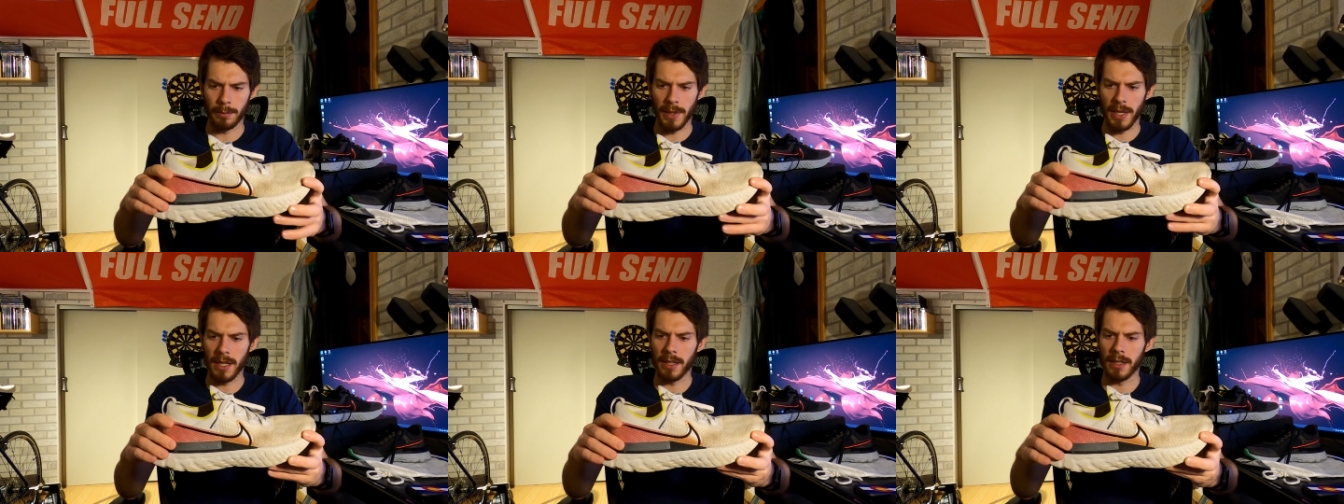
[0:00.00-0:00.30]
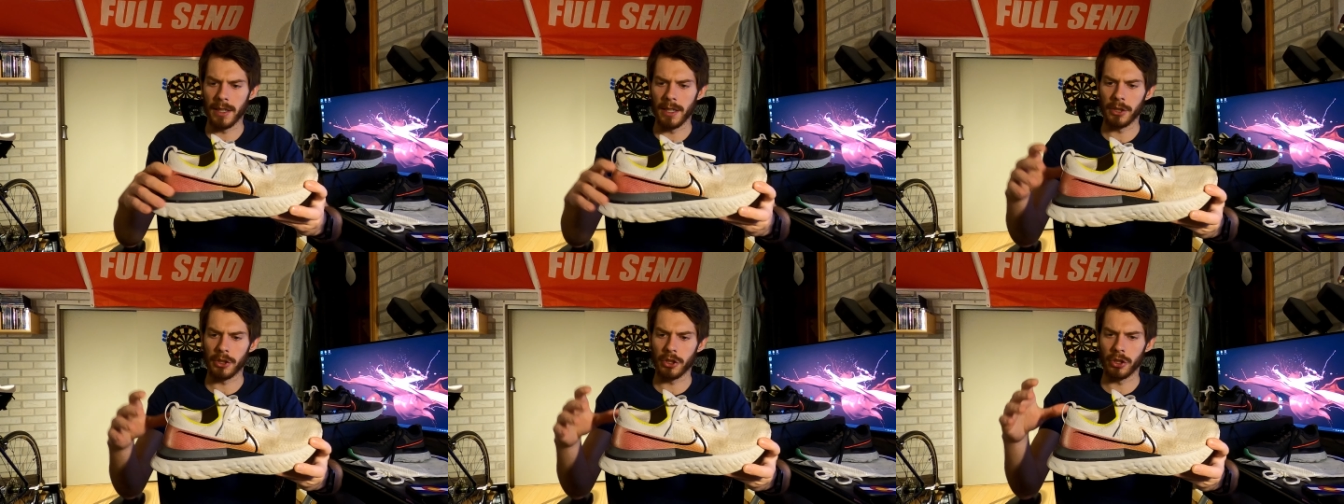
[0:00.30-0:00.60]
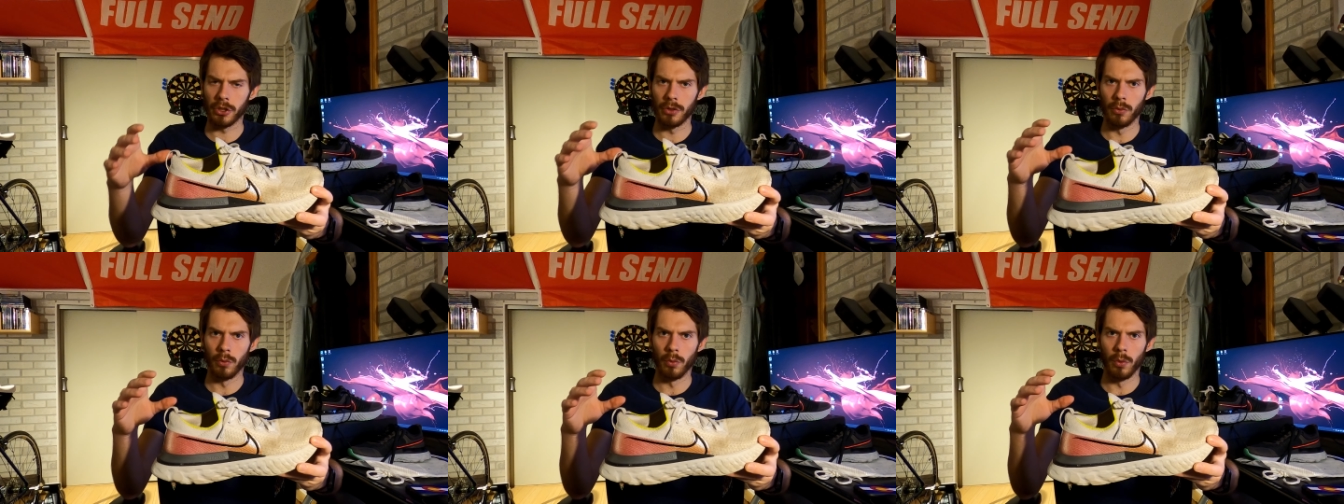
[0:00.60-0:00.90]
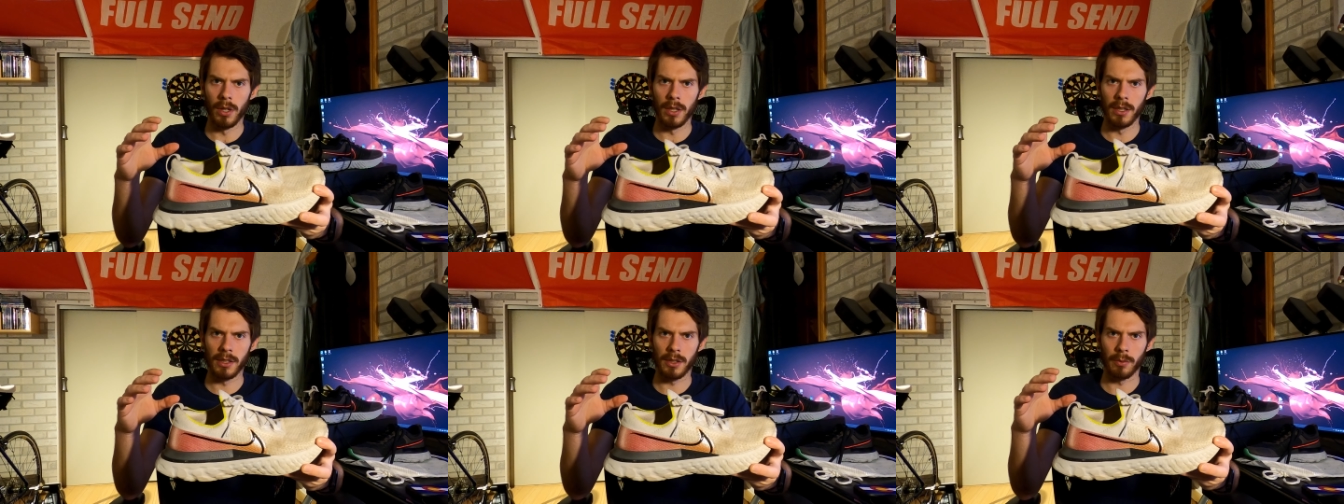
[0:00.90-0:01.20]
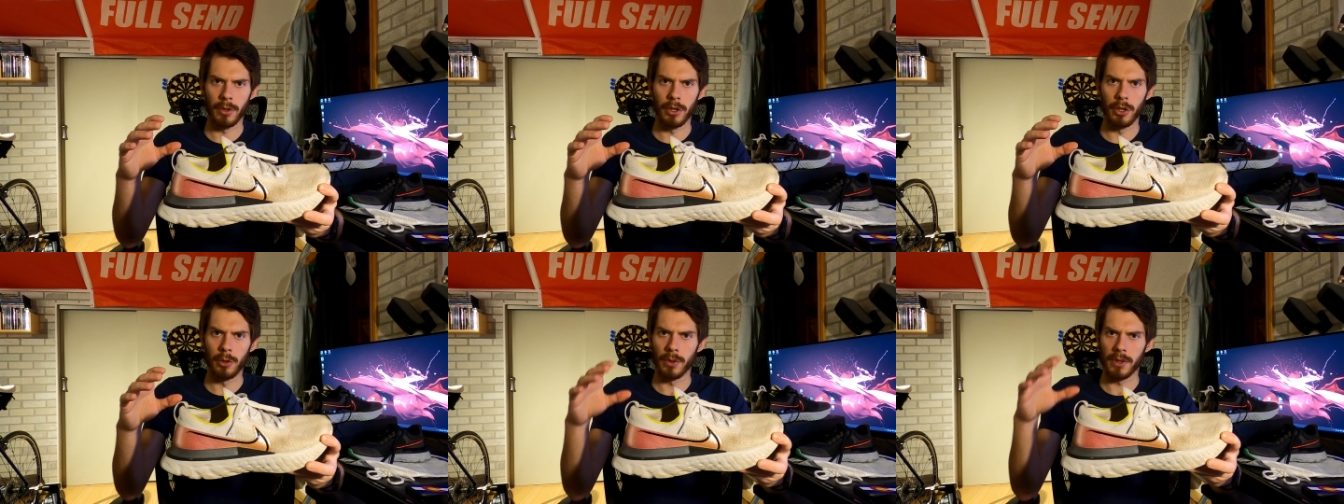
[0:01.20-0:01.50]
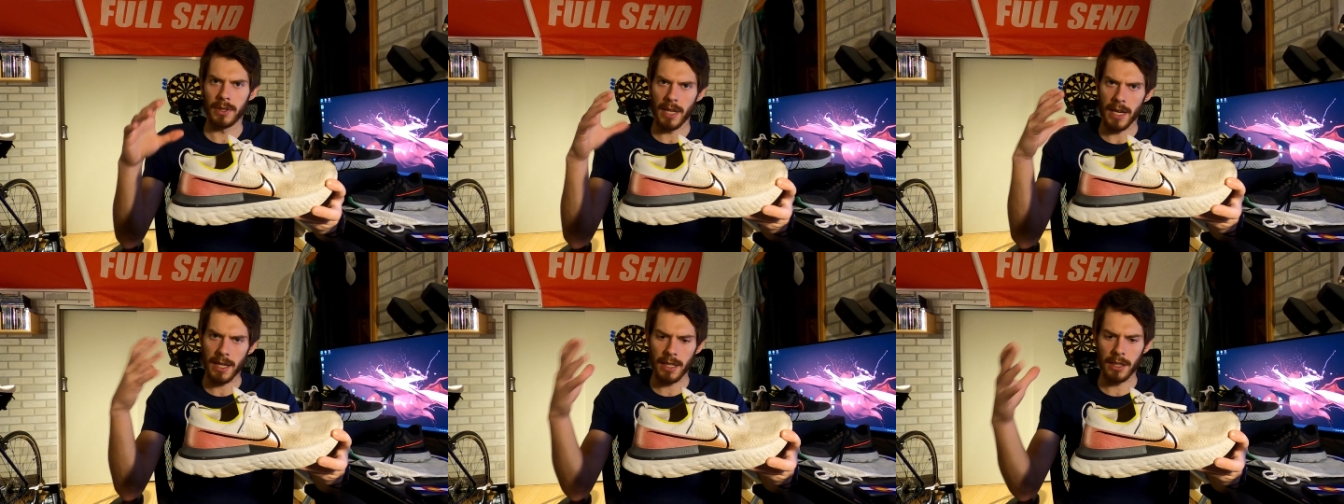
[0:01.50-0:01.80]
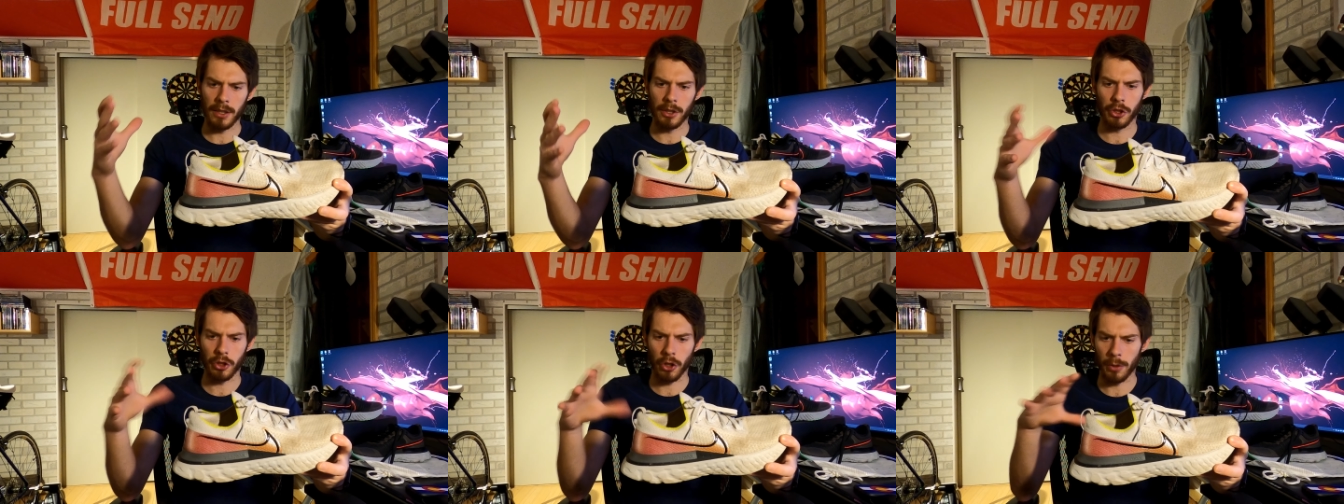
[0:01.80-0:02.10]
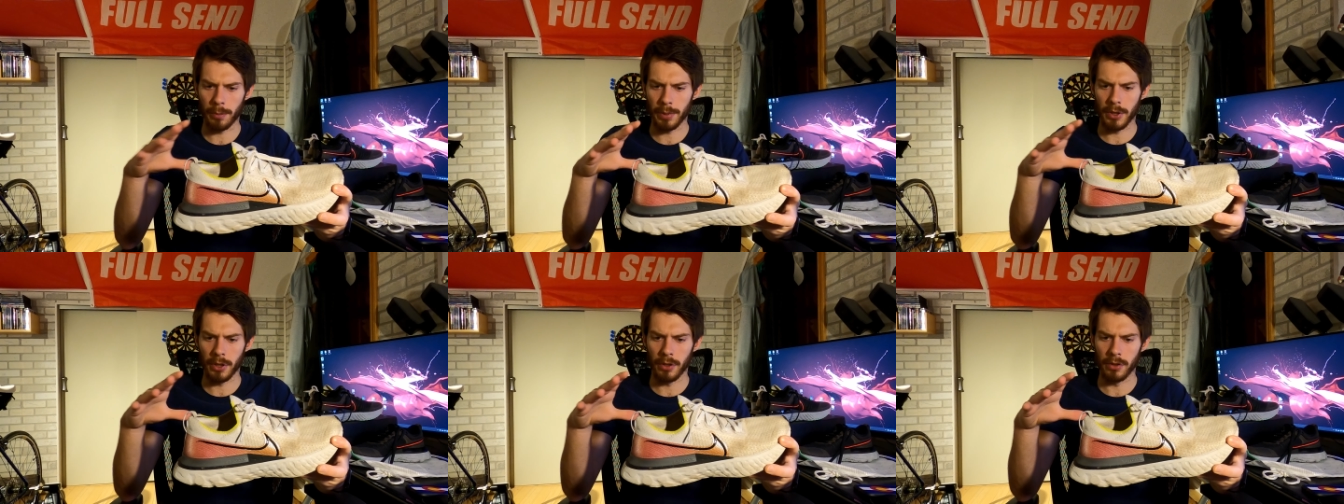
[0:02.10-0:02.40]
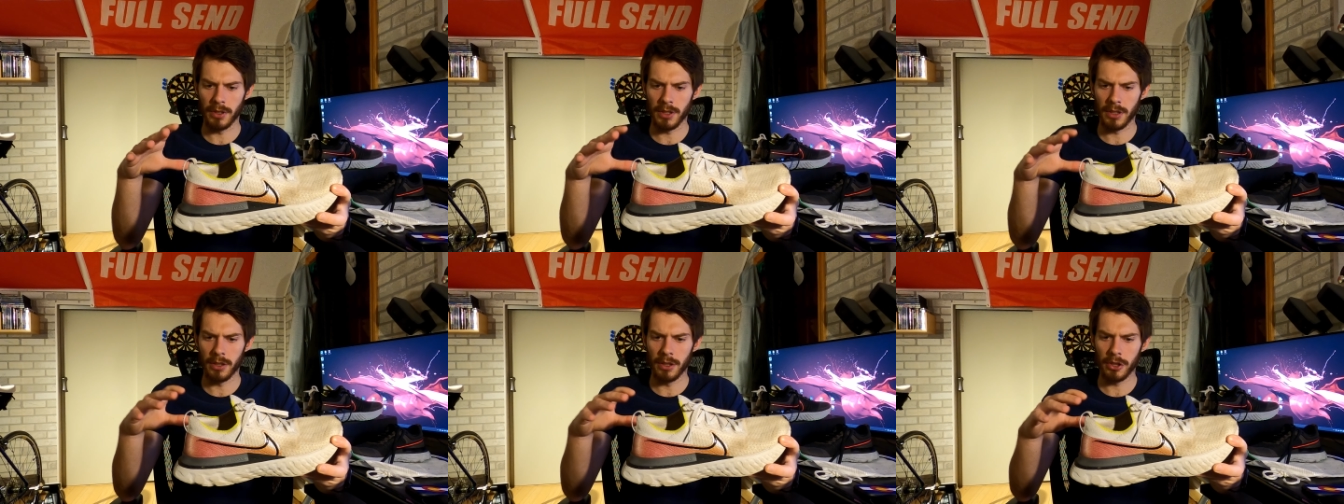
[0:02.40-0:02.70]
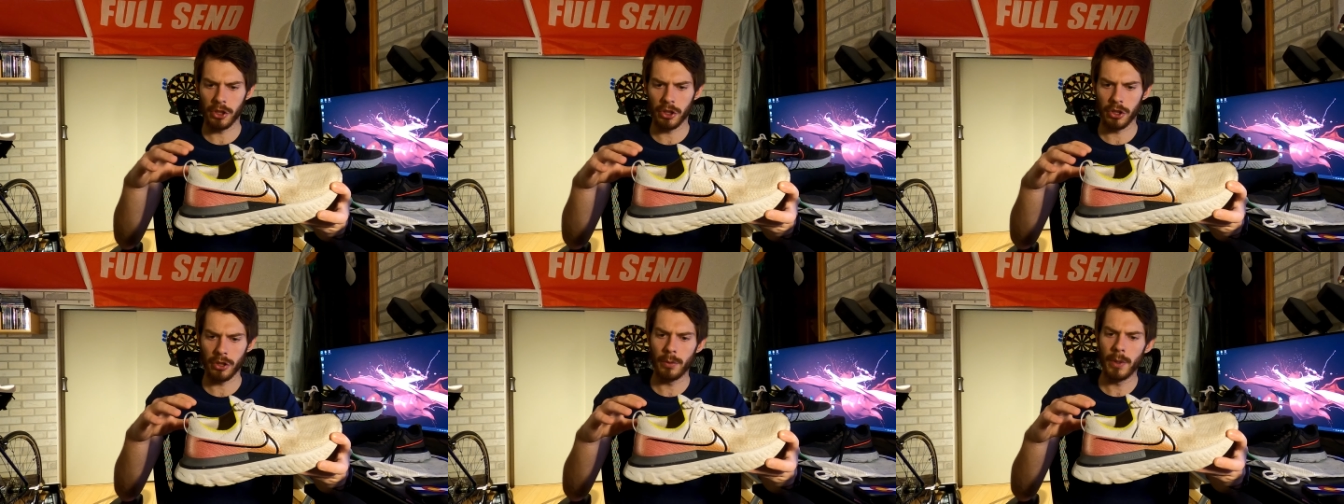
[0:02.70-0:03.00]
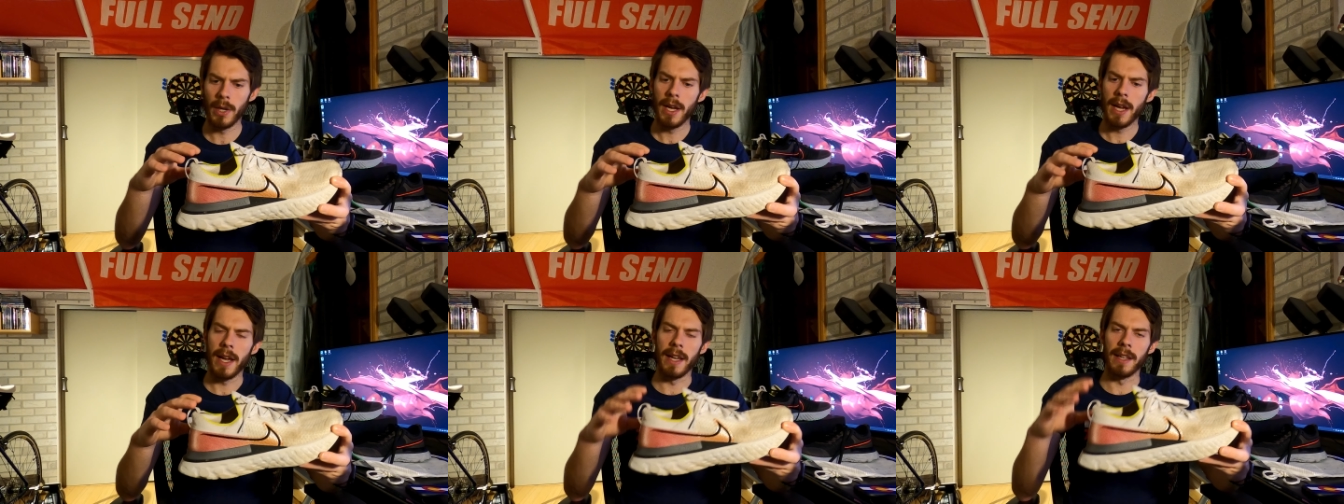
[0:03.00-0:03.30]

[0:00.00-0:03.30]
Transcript: being an issue was when you were taking sharp turns in the shoe,